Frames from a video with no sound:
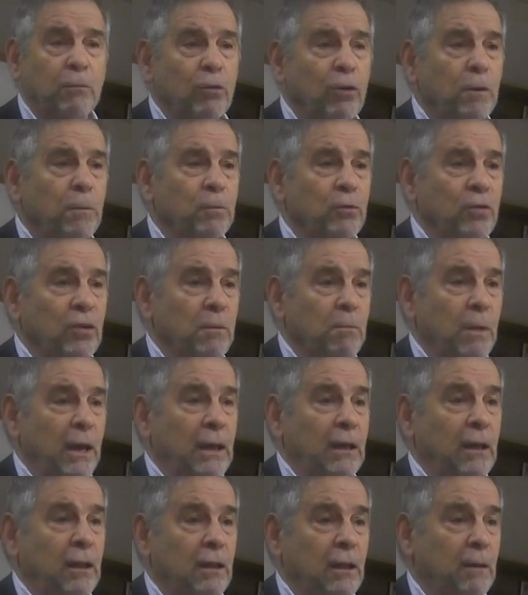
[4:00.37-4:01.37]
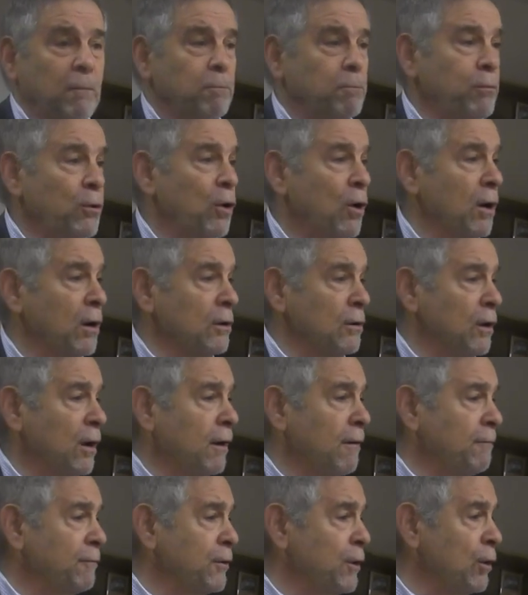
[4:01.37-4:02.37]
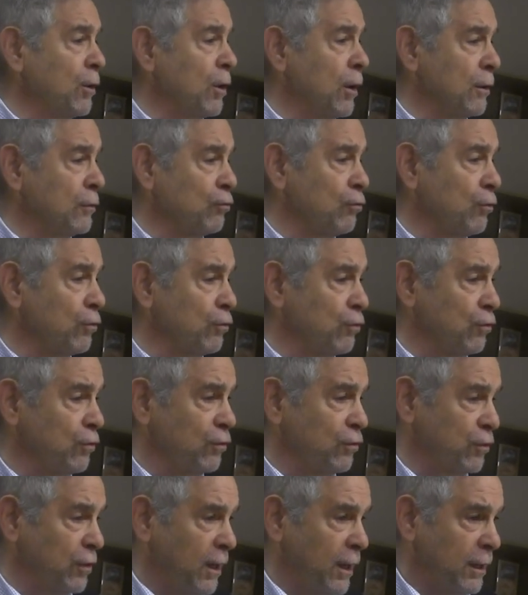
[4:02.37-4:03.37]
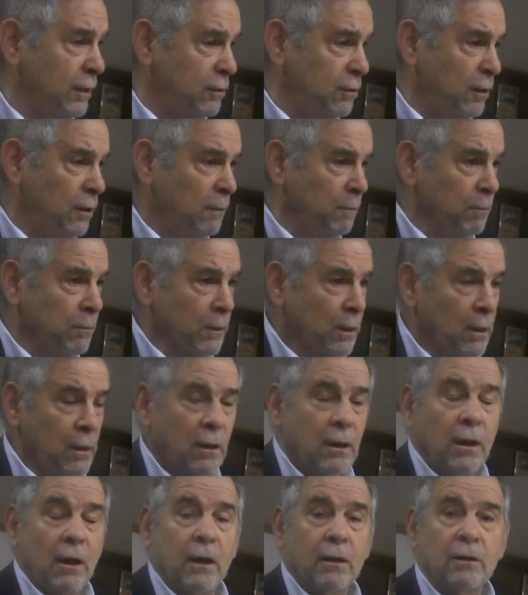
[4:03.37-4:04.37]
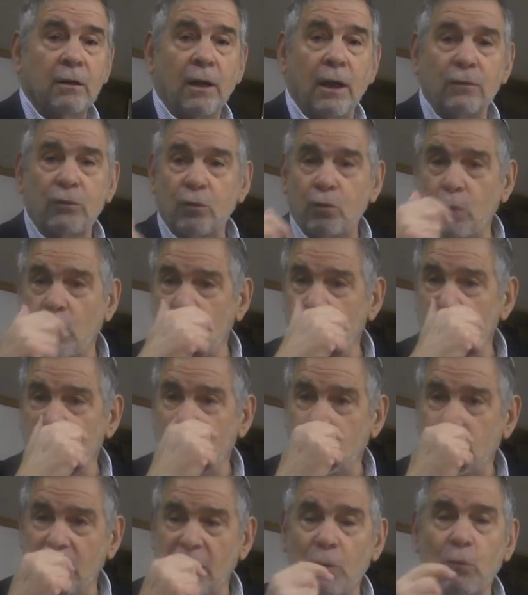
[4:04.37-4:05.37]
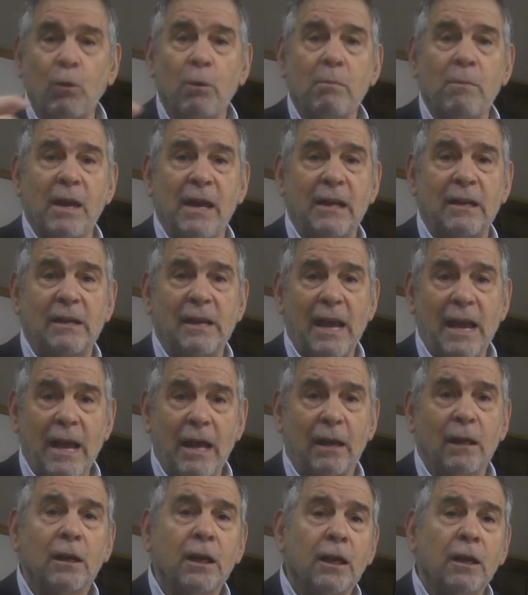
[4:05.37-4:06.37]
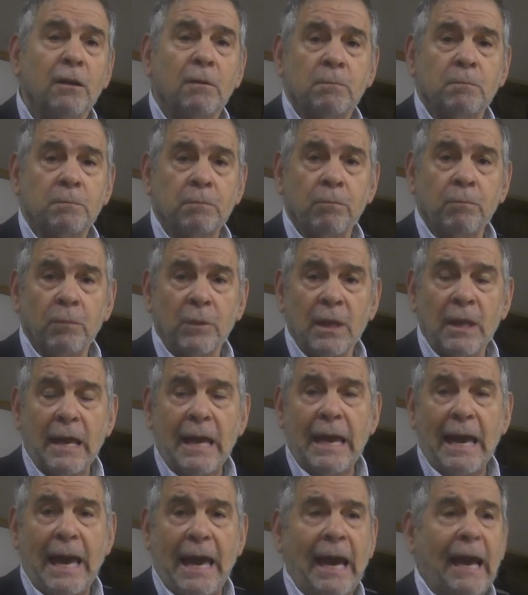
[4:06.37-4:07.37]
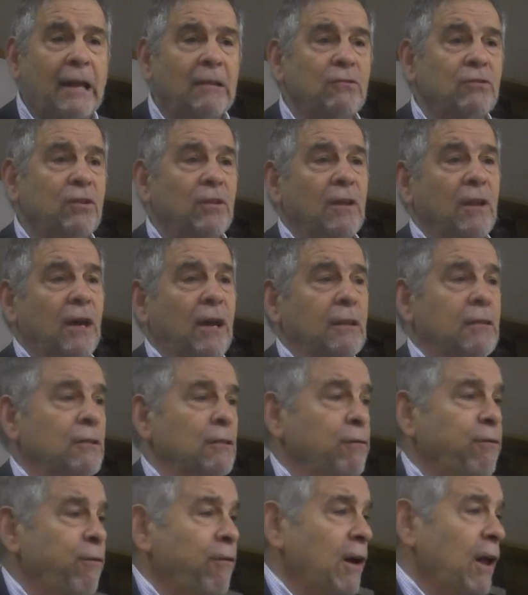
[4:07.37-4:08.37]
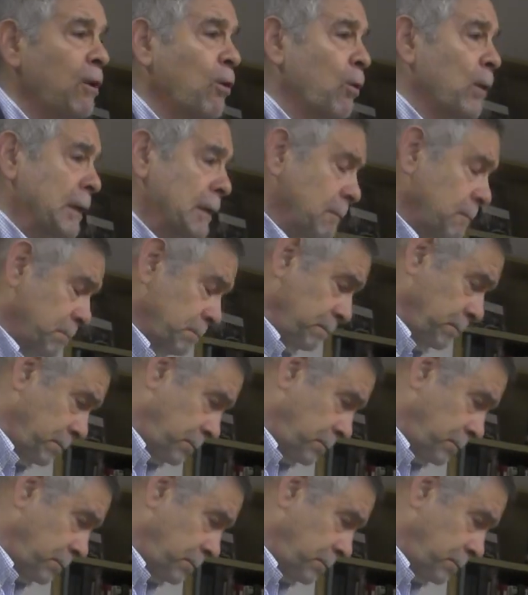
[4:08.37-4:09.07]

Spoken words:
groups and making them part of the larger society. And consequently, they remained alien. Add to that the following,